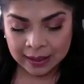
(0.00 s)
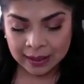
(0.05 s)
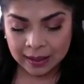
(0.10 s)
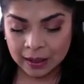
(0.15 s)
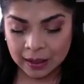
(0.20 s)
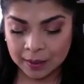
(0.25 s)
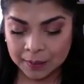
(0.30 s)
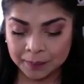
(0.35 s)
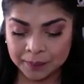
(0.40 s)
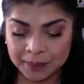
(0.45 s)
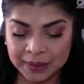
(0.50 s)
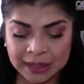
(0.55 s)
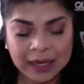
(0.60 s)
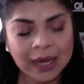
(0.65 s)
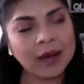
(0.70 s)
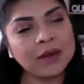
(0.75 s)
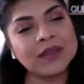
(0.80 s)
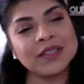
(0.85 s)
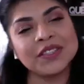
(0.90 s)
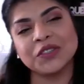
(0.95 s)
And
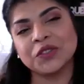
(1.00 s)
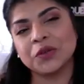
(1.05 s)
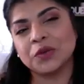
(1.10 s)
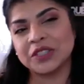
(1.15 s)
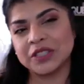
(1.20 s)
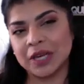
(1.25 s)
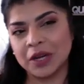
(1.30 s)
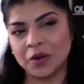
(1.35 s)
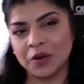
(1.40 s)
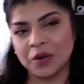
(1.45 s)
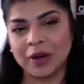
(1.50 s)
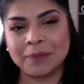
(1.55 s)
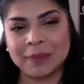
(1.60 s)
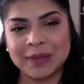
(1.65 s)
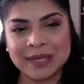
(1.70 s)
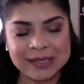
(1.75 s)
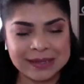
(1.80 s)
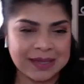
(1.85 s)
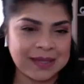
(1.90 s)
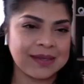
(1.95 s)
how did you generate
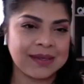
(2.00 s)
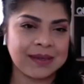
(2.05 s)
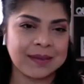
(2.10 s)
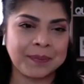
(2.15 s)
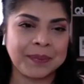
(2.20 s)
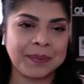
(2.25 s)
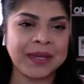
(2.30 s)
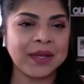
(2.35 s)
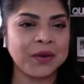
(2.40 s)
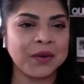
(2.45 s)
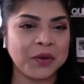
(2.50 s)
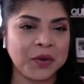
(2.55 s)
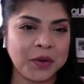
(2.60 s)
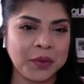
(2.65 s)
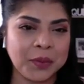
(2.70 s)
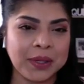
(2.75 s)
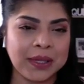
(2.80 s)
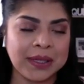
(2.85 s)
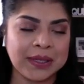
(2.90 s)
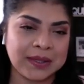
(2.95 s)
business, being
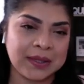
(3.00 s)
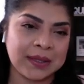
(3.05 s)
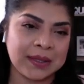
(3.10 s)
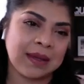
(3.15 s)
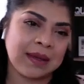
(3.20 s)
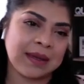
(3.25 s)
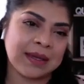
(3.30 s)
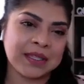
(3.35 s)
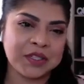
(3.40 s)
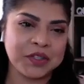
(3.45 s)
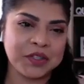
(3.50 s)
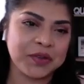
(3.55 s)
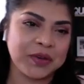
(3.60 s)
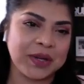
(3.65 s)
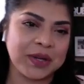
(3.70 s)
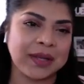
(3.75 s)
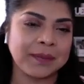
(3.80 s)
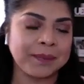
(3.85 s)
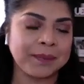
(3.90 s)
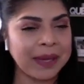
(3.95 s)
new in the
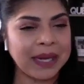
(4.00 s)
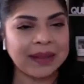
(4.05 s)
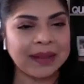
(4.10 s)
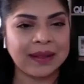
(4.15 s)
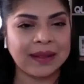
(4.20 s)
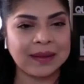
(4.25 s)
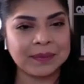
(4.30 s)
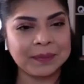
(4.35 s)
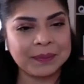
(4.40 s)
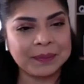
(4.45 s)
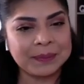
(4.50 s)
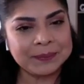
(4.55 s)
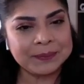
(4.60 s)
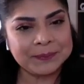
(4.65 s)
industry back then?